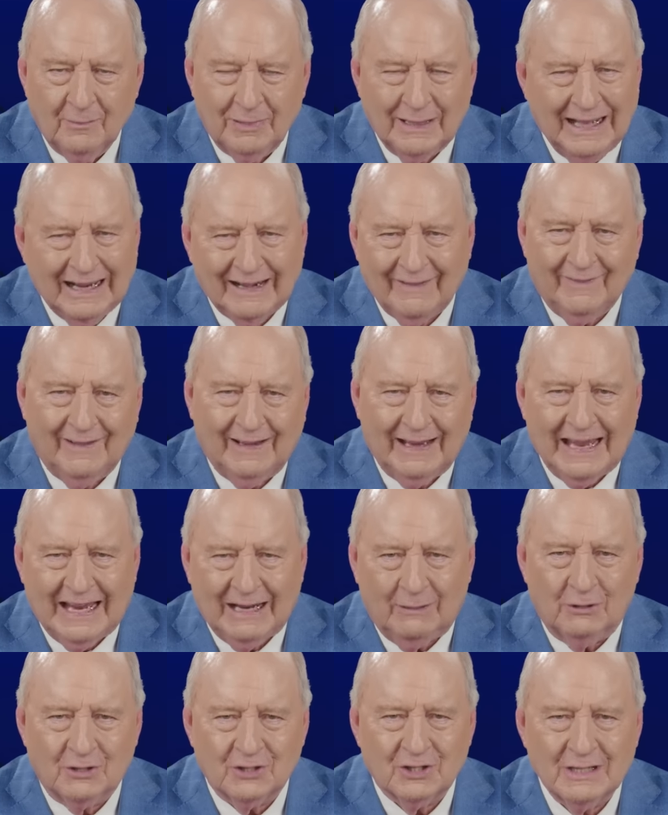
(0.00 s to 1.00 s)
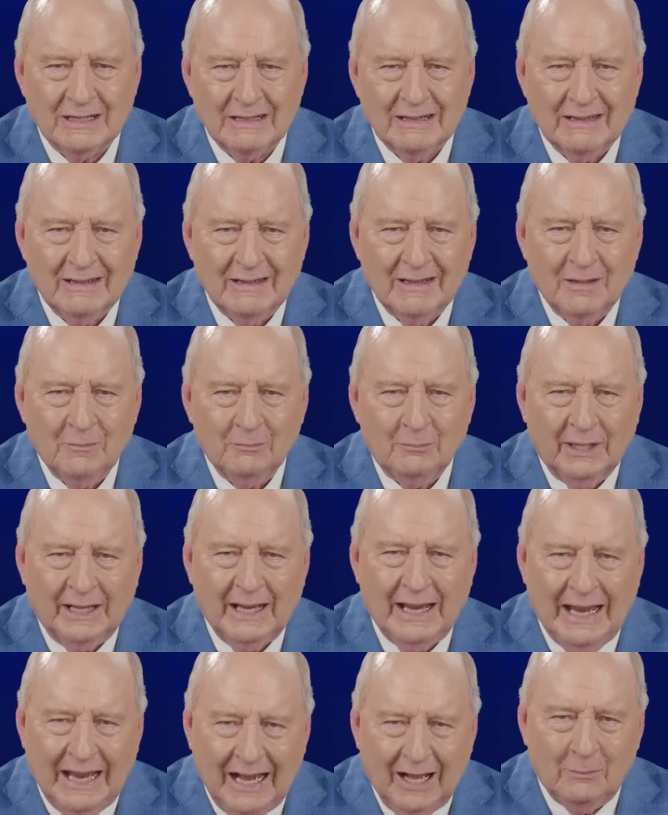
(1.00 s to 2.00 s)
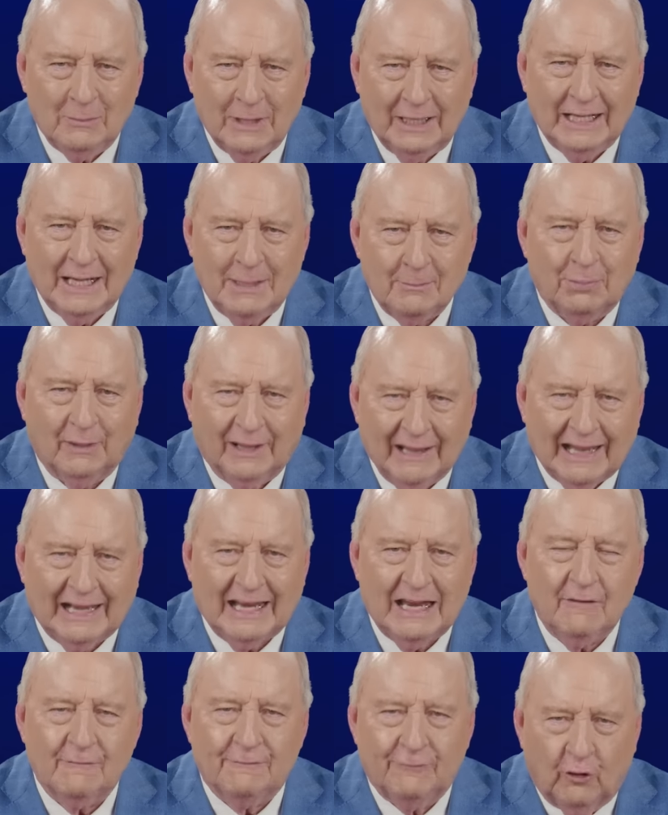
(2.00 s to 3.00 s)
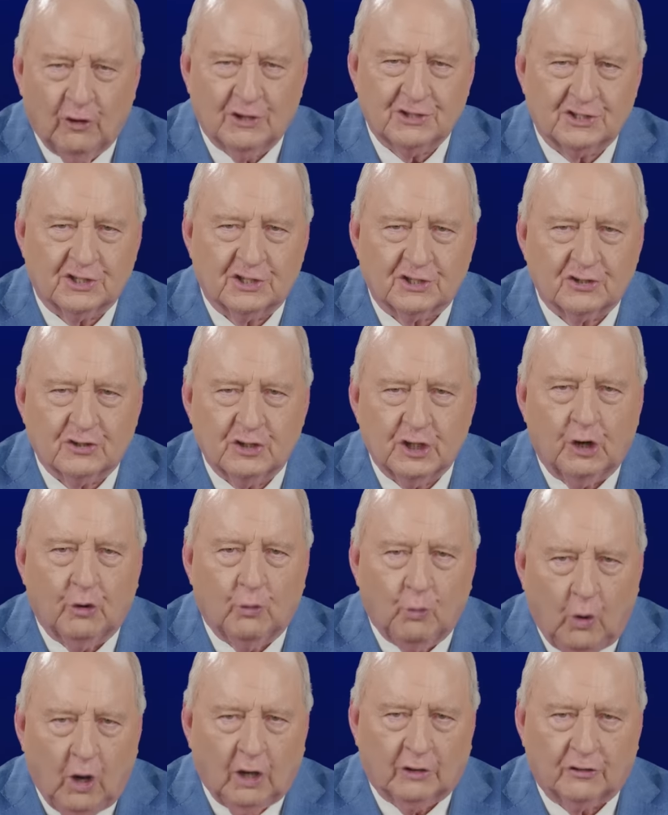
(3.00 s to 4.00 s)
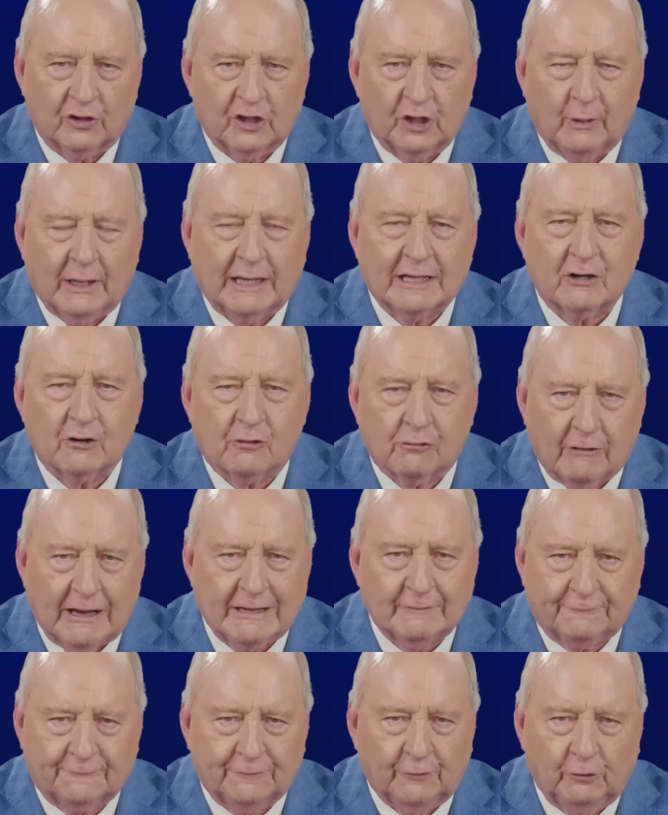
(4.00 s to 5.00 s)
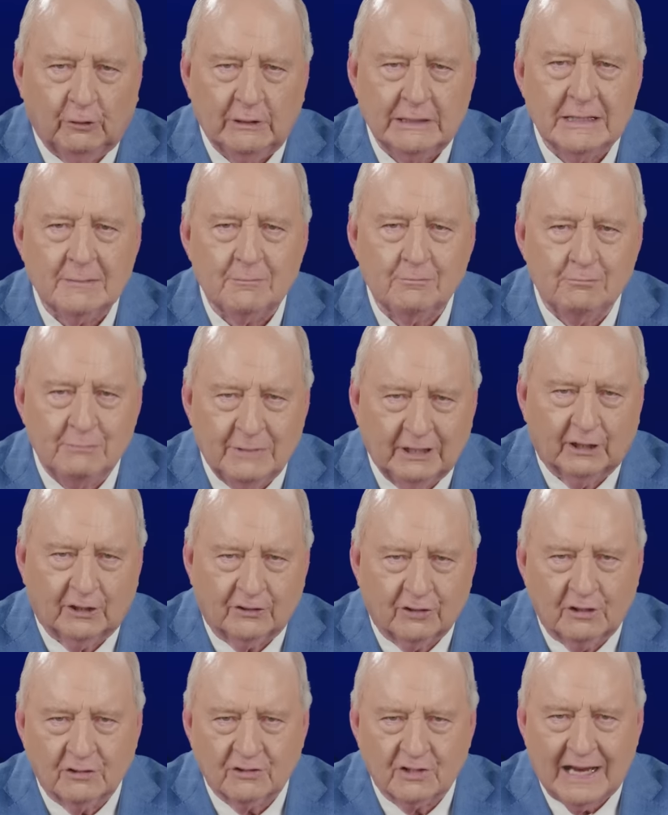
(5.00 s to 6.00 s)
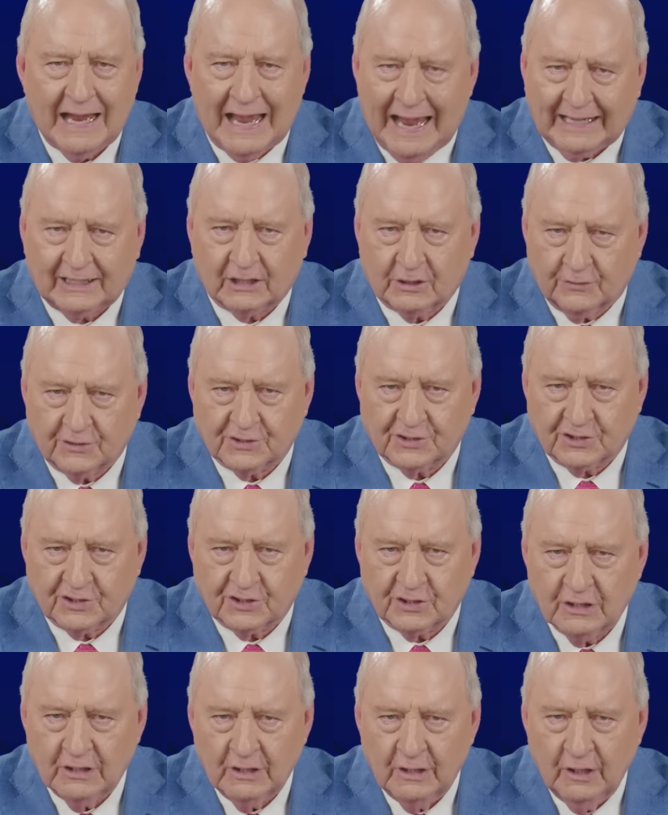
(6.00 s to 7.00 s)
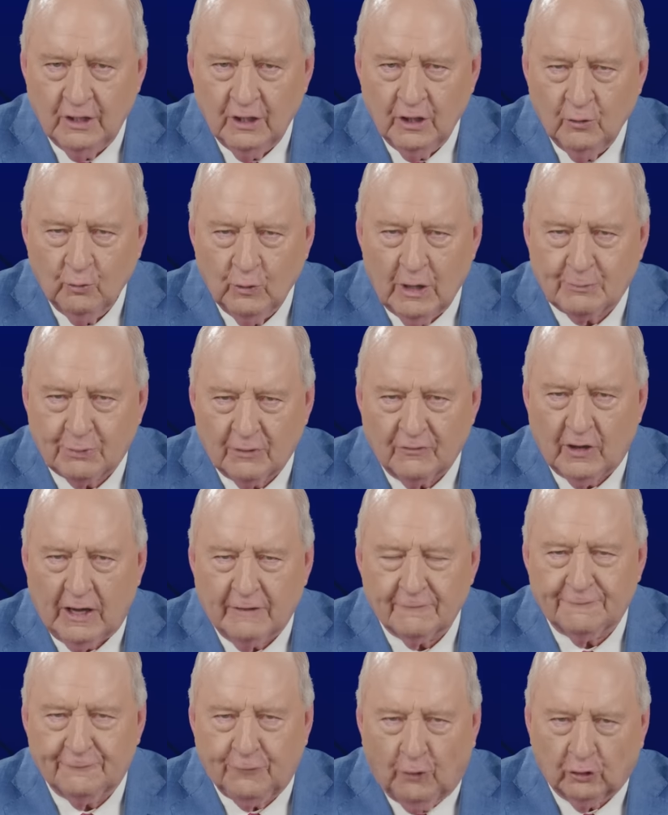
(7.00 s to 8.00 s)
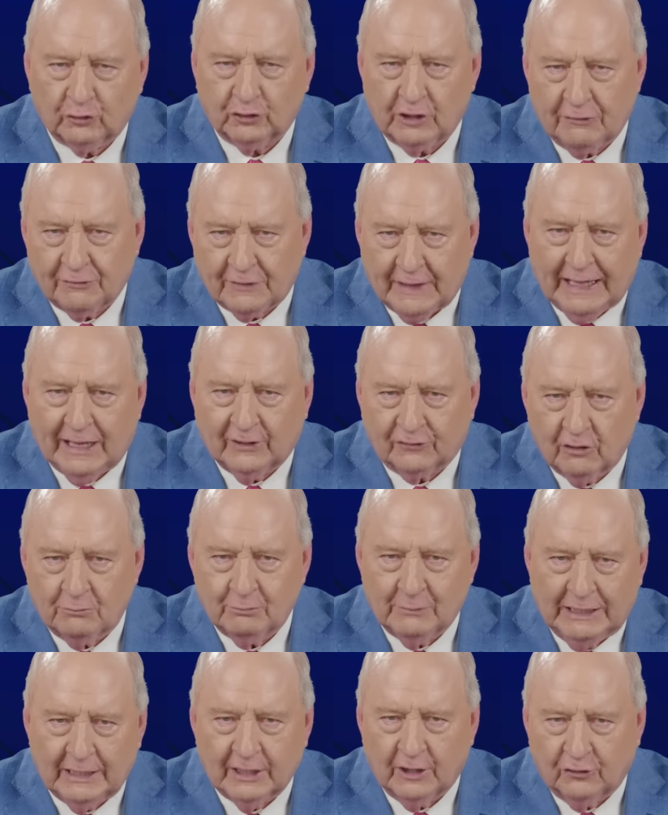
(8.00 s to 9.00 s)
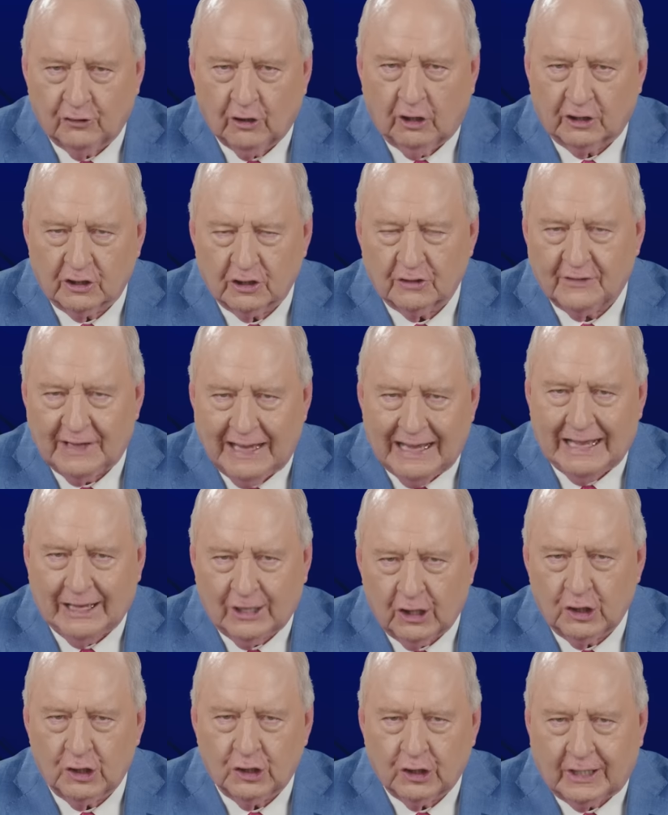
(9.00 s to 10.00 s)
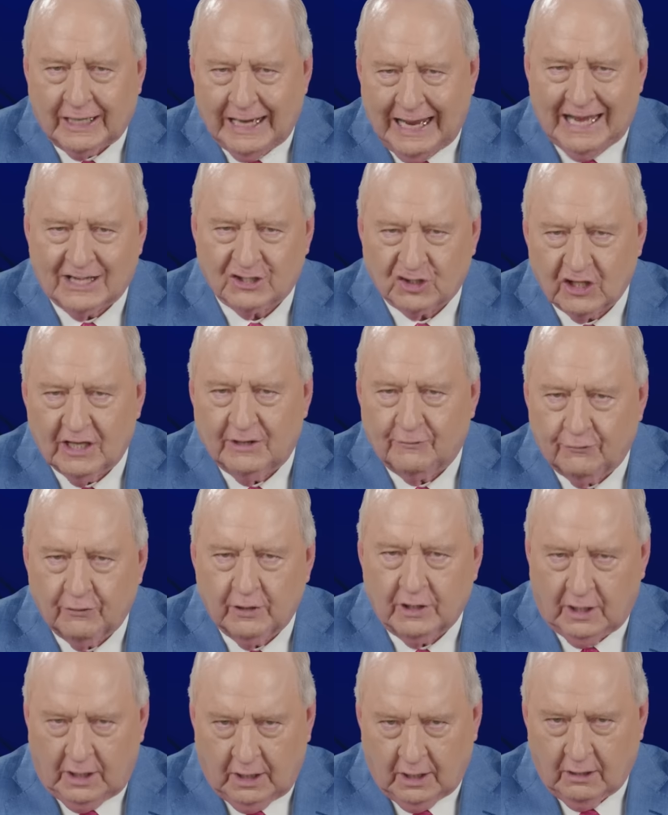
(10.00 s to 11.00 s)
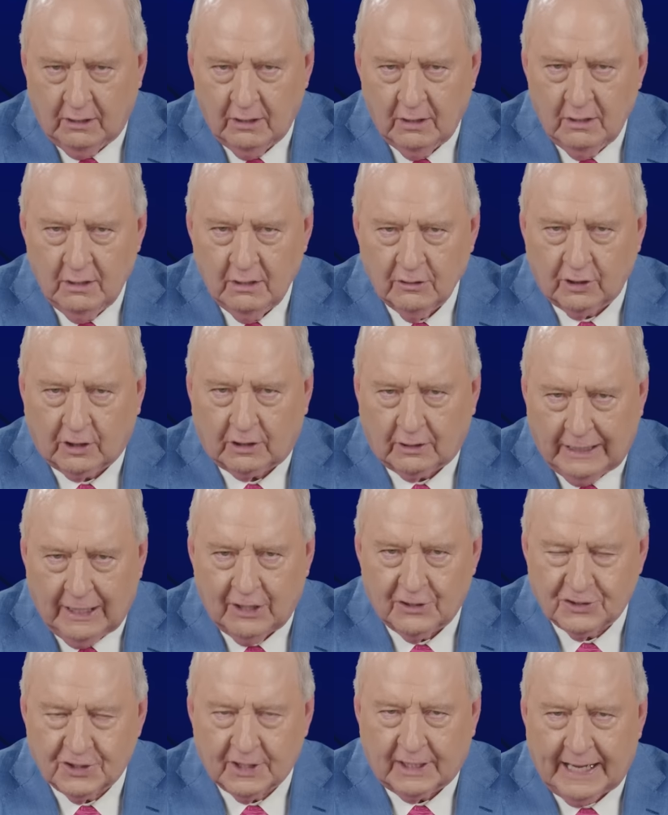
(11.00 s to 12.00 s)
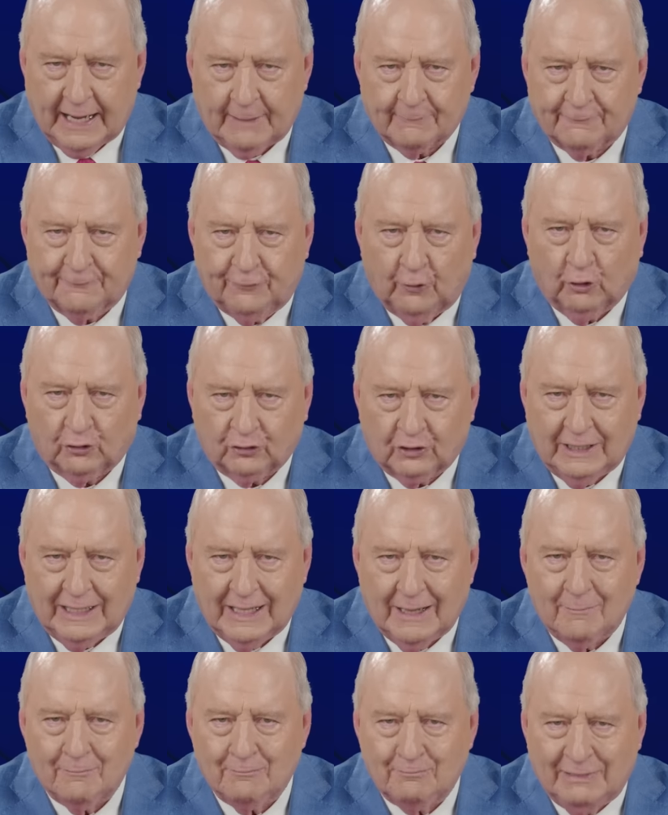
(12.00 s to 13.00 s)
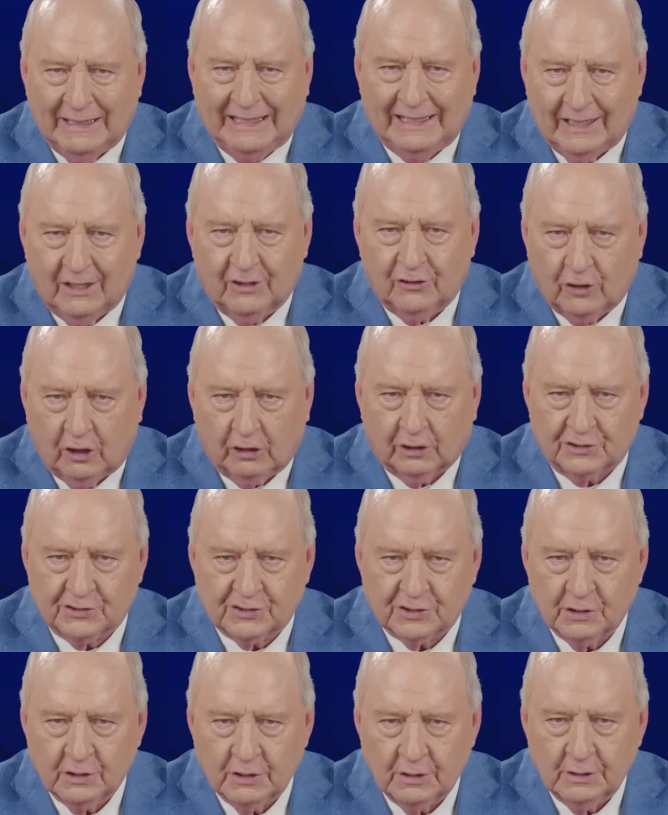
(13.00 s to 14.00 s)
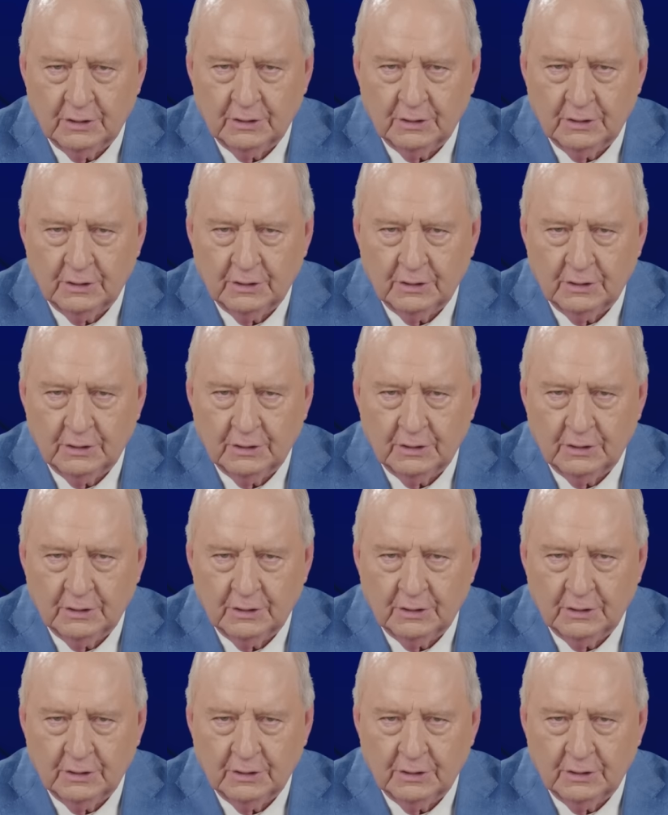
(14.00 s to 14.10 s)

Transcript: Pardon the language, but how many bloody voices do you want, you ungrateful, militant activists? We provide $40,000 million of hard earned cash every year to close the gap $40 billion. The